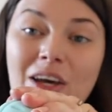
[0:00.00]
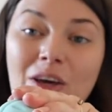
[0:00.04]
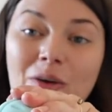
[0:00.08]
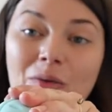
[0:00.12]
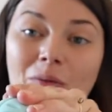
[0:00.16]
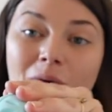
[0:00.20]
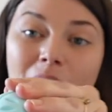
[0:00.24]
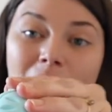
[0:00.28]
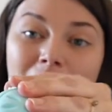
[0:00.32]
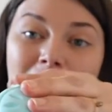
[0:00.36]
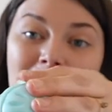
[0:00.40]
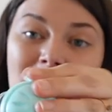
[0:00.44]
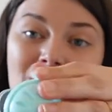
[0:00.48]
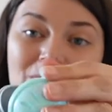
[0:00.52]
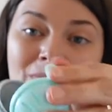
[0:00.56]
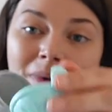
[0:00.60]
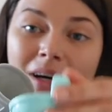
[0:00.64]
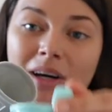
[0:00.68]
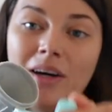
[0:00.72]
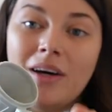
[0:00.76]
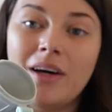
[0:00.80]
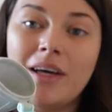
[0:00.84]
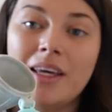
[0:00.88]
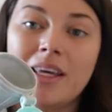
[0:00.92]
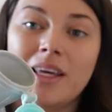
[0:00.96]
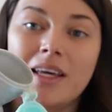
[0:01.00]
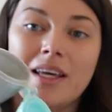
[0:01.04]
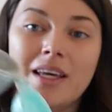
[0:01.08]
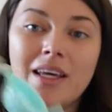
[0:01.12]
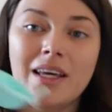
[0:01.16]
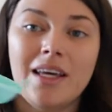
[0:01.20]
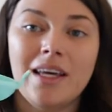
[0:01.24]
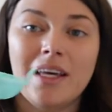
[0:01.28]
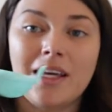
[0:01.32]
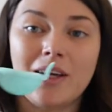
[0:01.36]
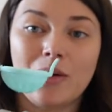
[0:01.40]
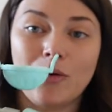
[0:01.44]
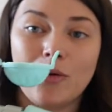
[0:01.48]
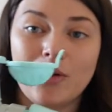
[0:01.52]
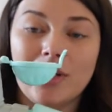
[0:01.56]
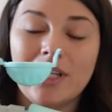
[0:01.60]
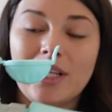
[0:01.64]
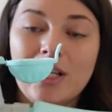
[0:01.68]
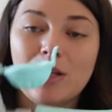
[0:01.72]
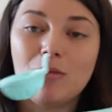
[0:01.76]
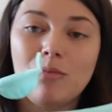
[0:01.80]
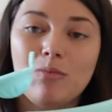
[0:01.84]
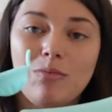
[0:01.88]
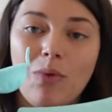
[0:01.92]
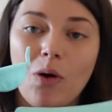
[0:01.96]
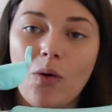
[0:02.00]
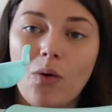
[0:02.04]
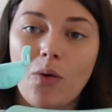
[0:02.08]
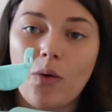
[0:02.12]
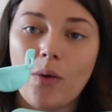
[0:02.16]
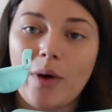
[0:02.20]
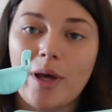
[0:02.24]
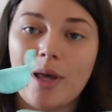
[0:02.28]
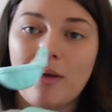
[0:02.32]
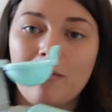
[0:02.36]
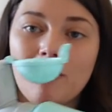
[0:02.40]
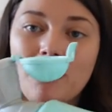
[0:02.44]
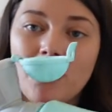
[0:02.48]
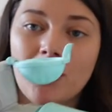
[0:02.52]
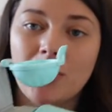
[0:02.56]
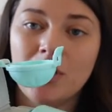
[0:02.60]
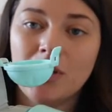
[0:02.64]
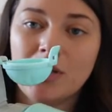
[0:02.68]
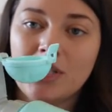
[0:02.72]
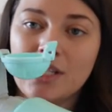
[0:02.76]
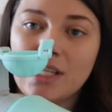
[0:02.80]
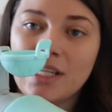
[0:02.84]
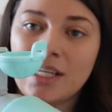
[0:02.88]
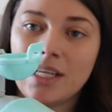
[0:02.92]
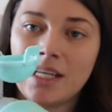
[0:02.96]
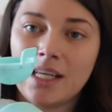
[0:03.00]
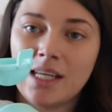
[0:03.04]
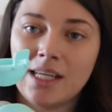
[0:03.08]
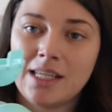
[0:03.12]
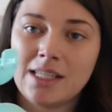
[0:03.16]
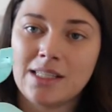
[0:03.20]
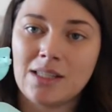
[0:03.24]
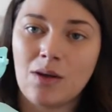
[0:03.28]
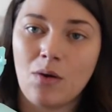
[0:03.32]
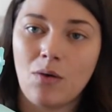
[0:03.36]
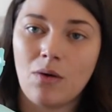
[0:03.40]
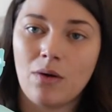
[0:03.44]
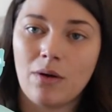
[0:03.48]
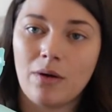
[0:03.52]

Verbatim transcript: it works by your little boy putting his